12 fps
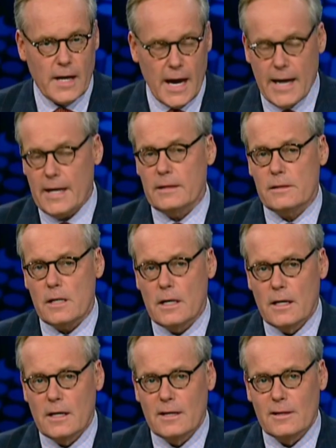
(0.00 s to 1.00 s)
gains.
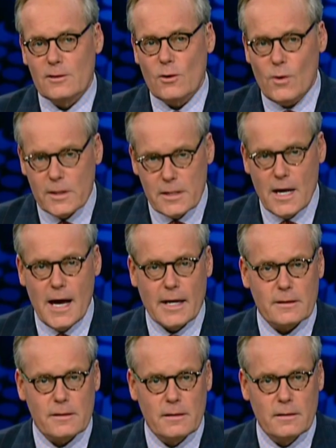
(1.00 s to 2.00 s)
So what's
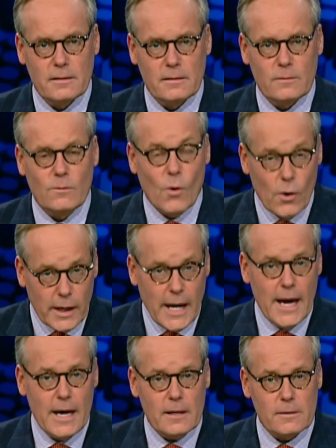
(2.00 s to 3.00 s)
next? More
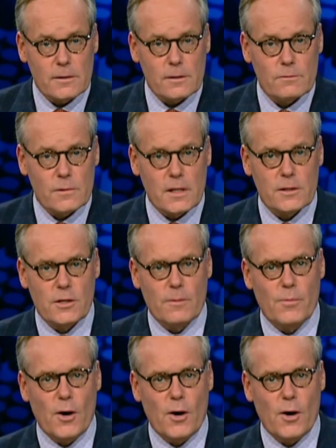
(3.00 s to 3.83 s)
gains, says Jim